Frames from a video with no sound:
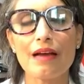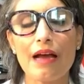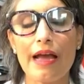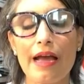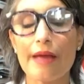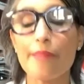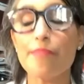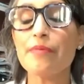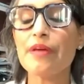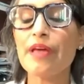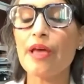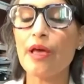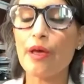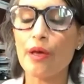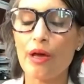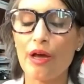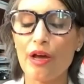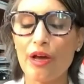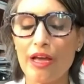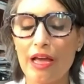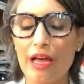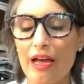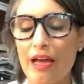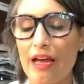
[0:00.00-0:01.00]
I'm.
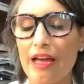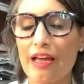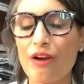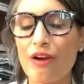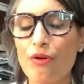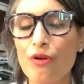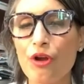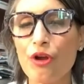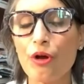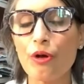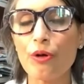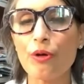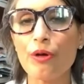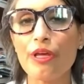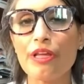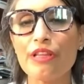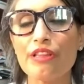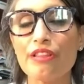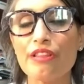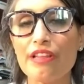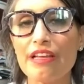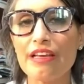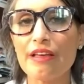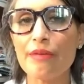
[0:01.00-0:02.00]
I, don't know.
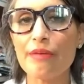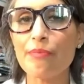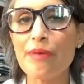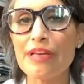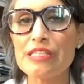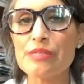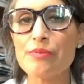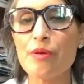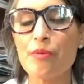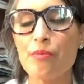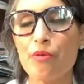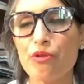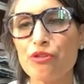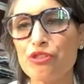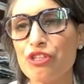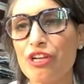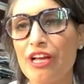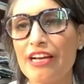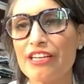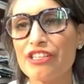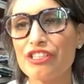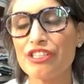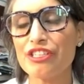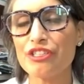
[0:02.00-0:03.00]
It, it, makes me
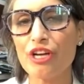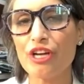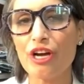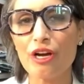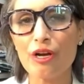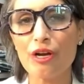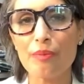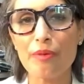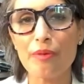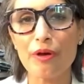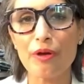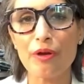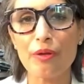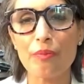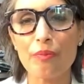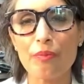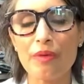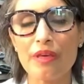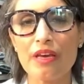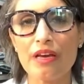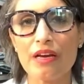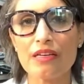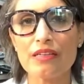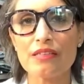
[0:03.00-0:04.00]
emotional actually to talk about it
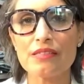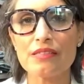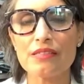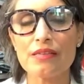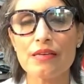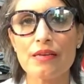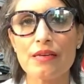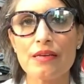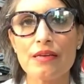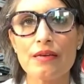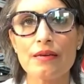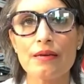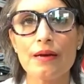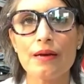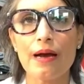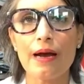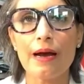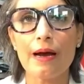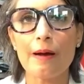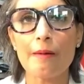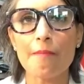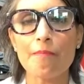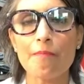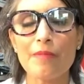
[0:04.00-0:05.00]
because,
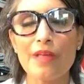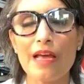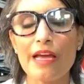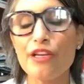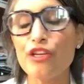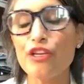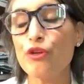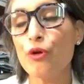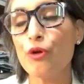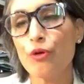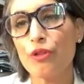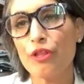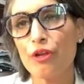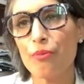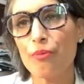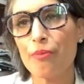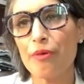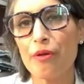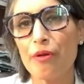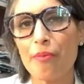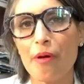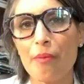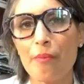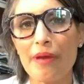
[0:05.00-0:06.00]
um, and you know a little
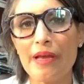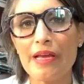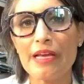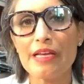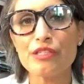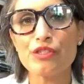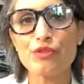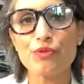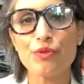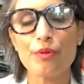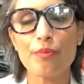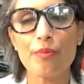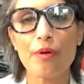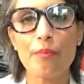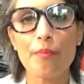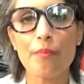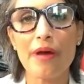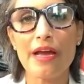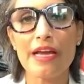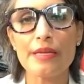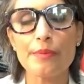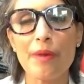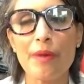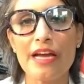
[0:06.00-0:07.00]
bit about my history, but
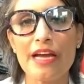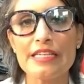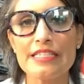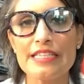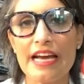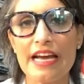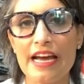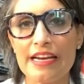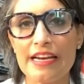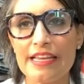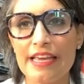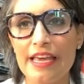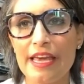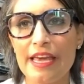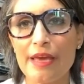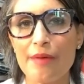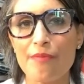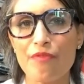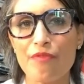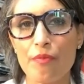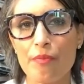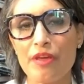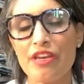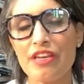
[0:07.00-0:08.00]
my my dad came
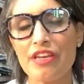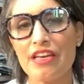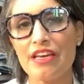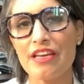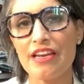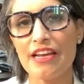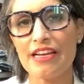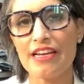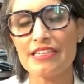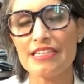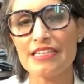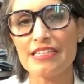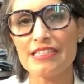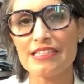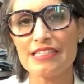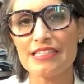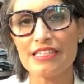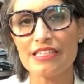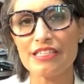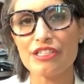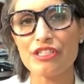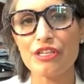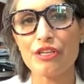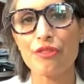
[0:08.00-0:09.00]
from India in
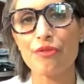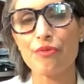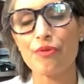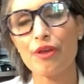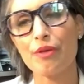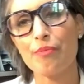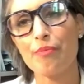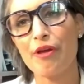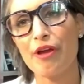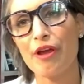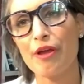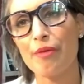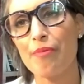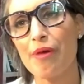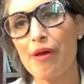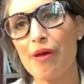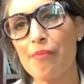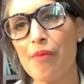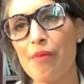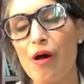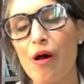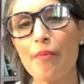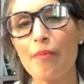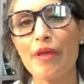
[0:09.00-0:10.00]
1963, married my
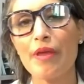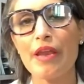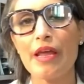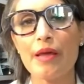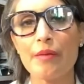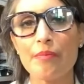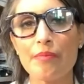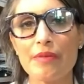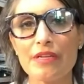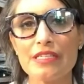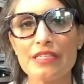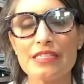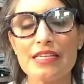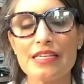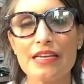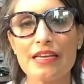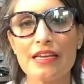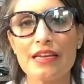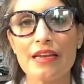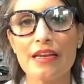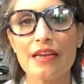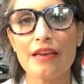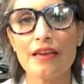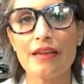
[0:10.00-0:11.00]
mom in
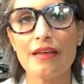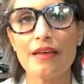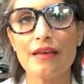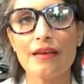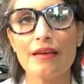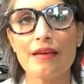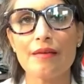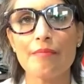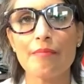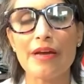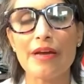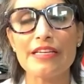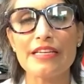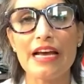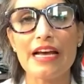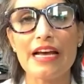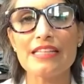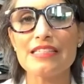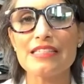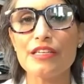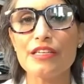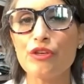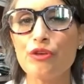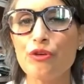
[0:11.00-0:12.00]
Edmonton, and my
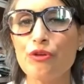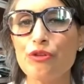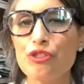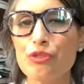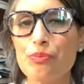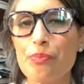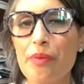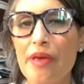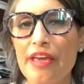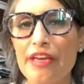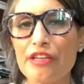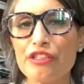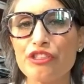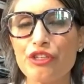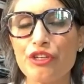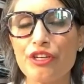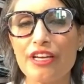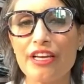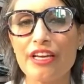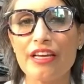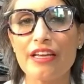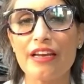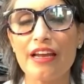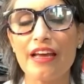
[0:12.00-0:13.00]
dad's a huge
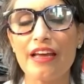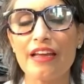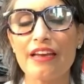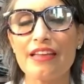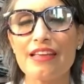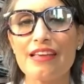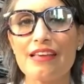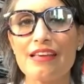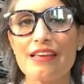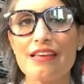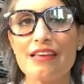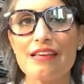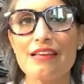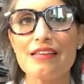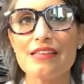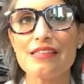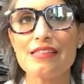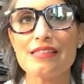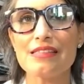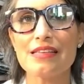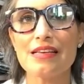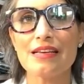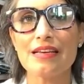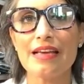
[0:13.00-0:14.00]
patriot, and
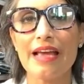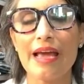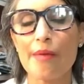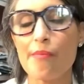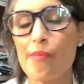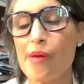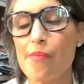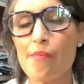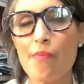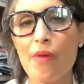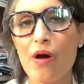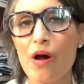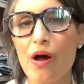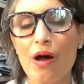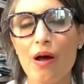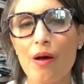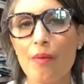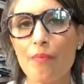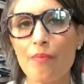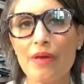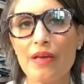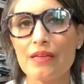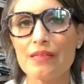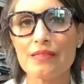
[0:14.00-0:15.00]
he's and my
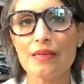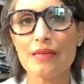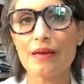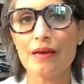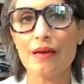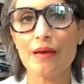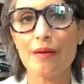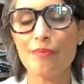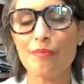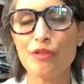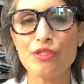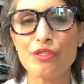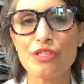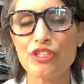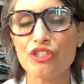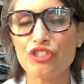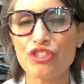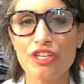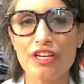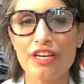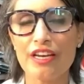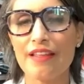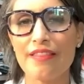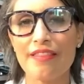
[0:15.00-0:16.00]
mom is a
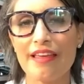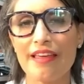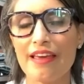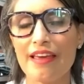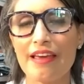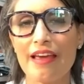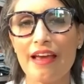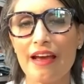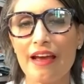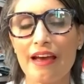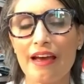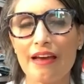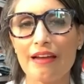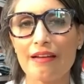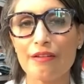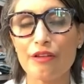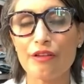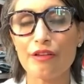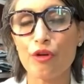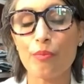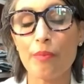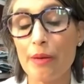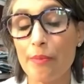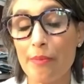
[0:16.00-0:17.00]
musician and they had
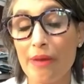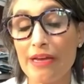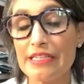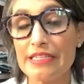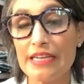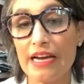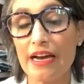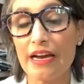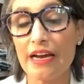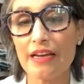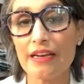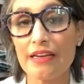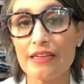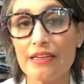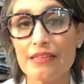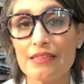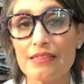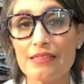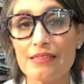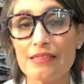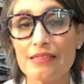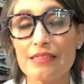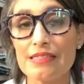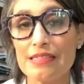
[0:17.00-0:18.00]
you know and my dad
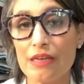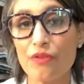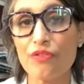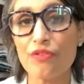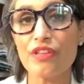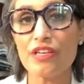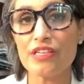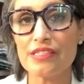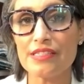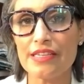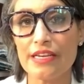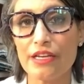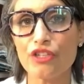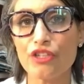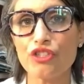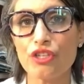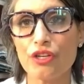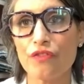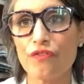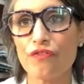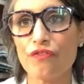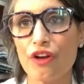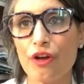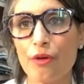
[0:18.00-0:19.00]
is southeast
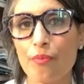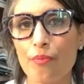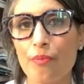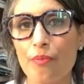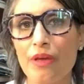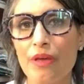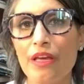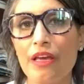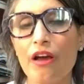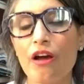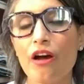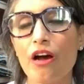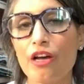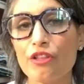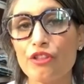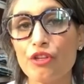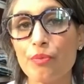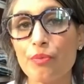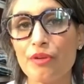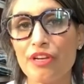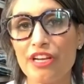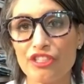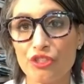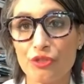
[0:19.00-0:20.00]
asian from andhra
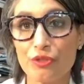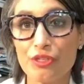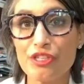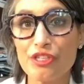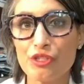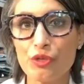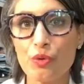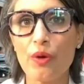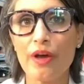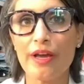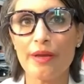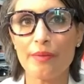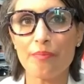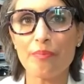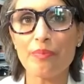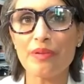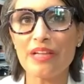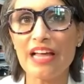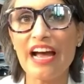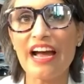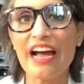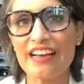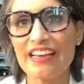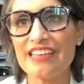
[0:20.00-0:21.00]
pradesh he's quite
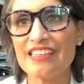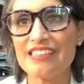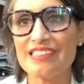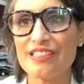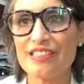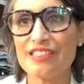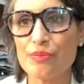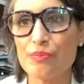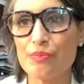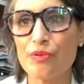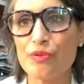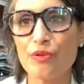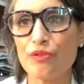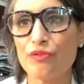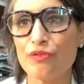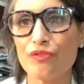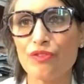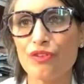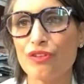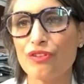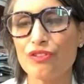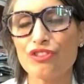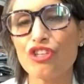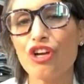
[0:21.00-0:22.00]
black he's this
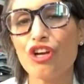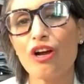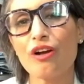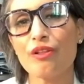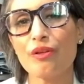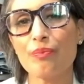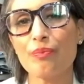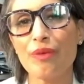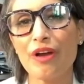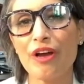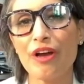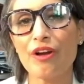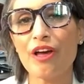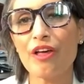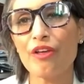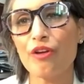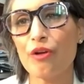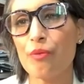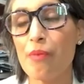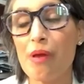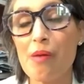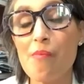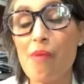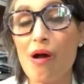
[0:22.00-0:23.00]
beautiful chocolate brown color
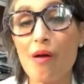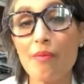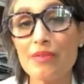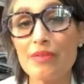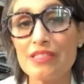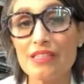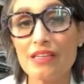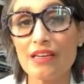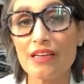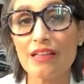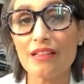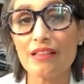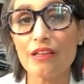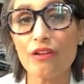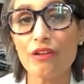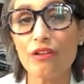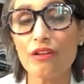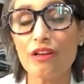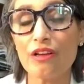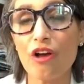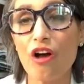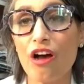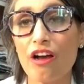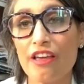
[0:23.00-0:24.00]
my mom is a little
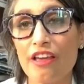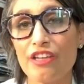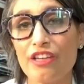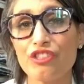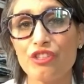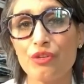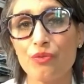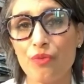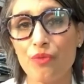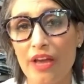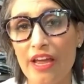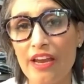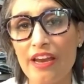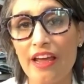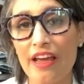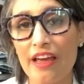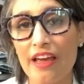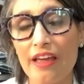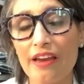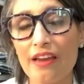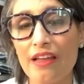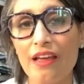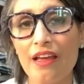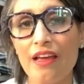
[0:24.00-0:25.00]
caucasian
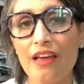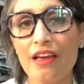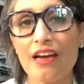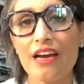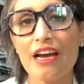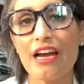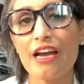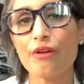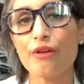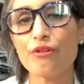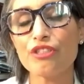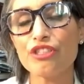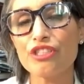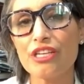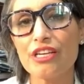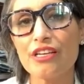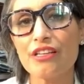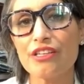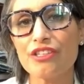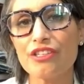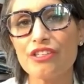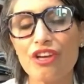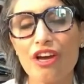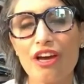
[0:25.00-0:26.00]
redhead irish
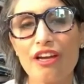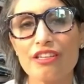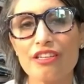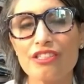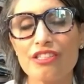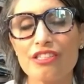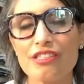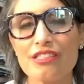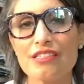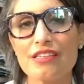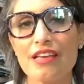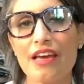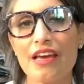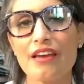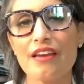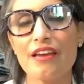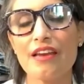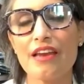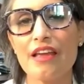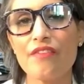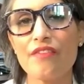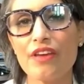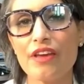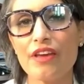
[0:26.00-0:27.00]
english scottish and
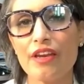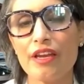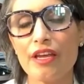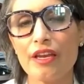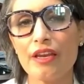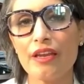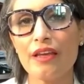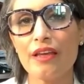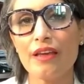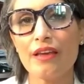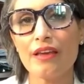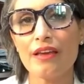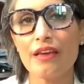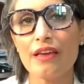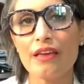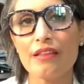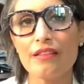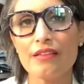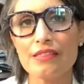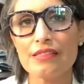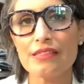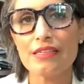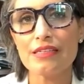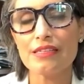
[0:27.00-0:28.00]
scandinavian and in
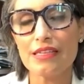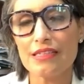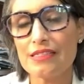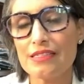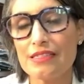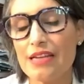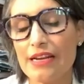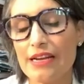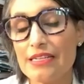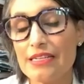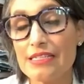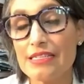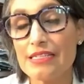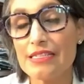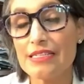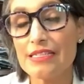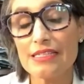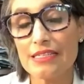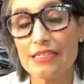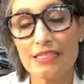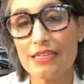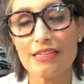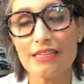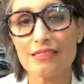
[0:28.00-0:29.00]
the in
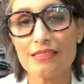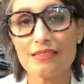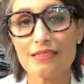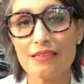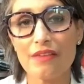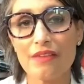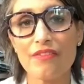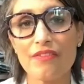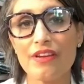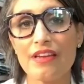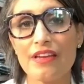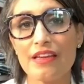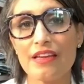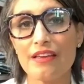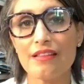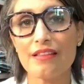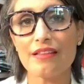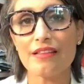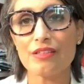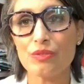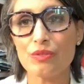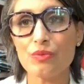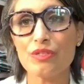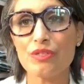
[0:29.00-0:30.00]
1969 and 70
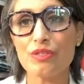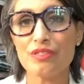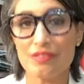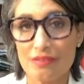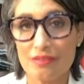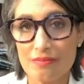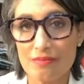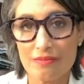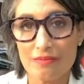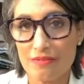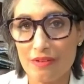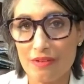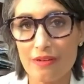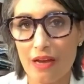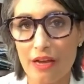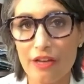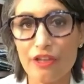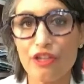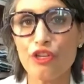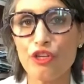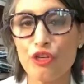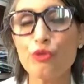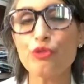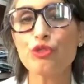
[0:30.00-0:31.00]
this was
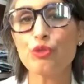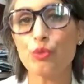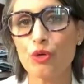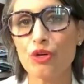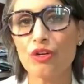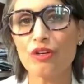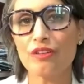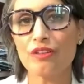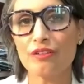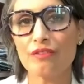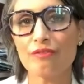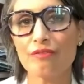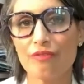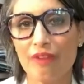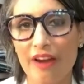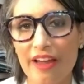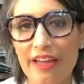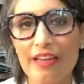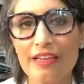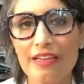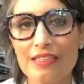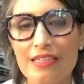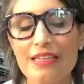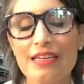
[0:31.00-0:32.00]
unusual
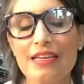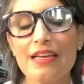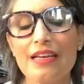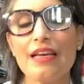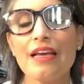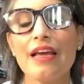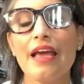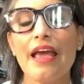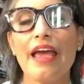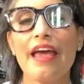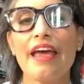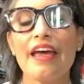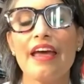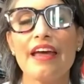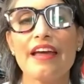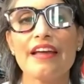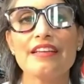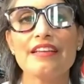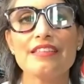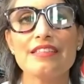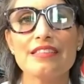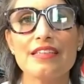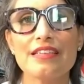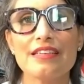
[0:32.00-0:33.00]
right
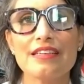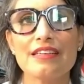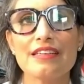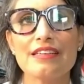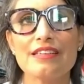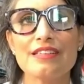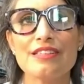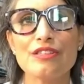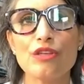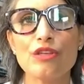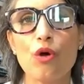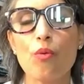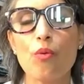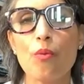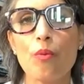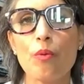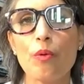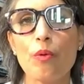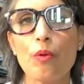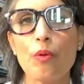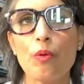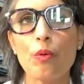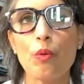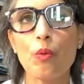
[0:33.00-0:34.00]
and so
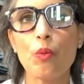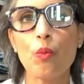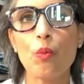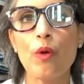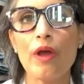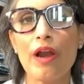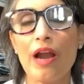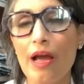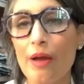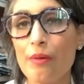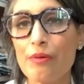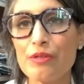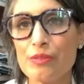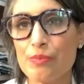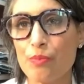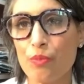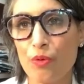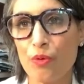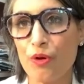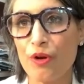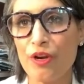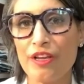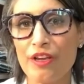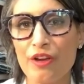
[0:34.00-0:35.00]
when i was
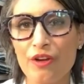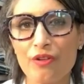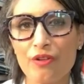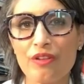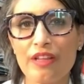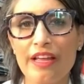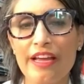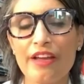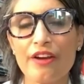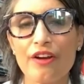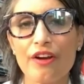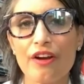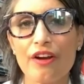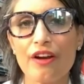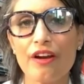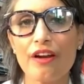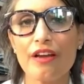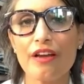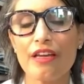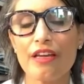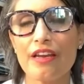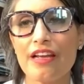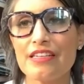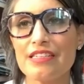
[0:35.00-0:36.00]
born a year later
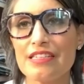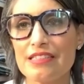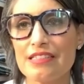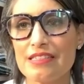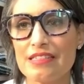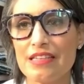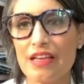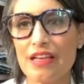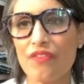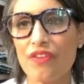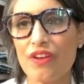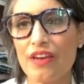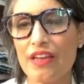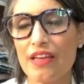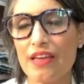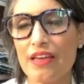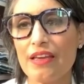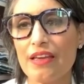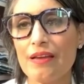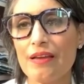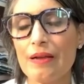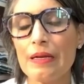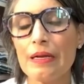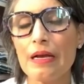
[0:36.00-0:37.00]
in
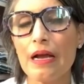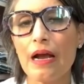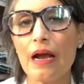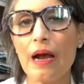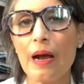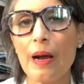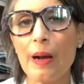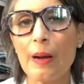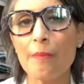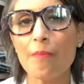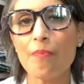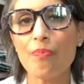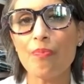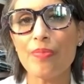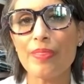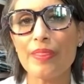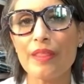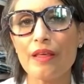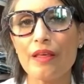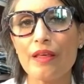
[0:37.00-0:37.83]
1970 um,